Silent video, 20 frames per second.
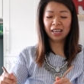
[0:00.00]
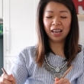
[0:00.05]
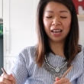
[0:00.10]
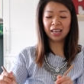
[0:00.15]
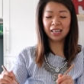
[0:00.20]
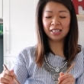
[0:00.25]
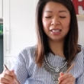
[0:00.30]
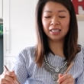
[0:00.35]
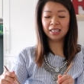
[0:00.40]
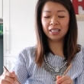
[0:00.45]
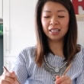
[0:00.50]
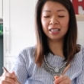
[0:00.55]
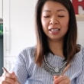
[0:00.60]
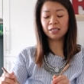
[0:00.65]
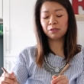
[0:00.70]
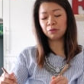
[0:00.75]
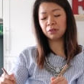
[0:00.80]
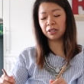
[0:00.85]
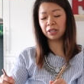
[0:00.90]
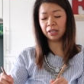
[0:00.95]
And it
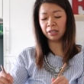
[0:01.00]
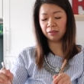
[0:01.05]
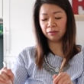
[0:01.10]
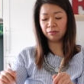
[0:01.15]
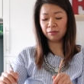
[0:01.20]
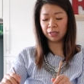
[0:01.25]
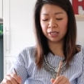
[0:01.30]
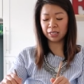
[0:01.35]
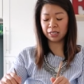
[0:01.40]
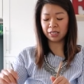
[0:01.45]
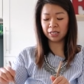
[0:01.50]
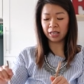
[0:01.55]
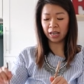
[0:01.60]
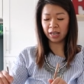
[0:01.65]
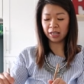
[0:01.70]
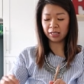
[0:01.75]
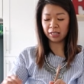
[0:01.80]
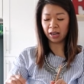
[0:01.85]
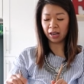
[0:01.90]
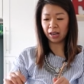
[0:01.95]
is really his
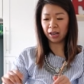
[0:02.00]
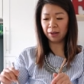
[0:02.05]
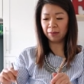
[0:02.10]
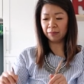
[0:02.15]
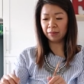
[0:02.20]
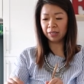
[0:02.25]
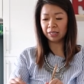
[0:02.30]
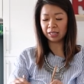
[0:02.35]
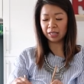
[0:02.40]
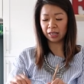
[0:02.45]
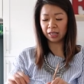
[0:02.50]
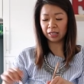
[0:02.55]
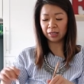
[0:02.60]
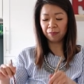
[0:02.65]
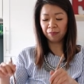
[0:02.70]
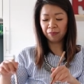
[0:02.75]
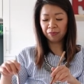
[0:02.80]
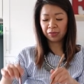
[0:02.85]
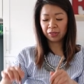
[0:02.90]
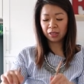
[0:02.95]
daytime. It's like
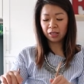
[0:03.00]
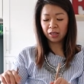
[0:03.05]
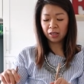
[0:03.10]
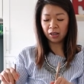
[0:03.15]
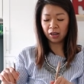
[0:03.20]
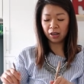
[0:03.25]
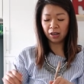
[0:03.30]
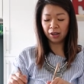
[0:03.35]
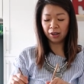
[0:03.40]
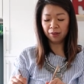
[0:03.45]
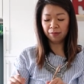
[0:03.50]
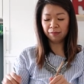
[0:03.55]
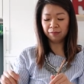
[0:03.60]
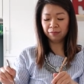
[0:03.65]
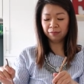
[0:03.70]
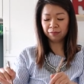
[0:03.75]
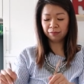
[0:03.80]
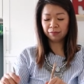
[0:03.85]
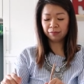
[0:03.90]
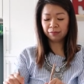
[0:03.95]
um,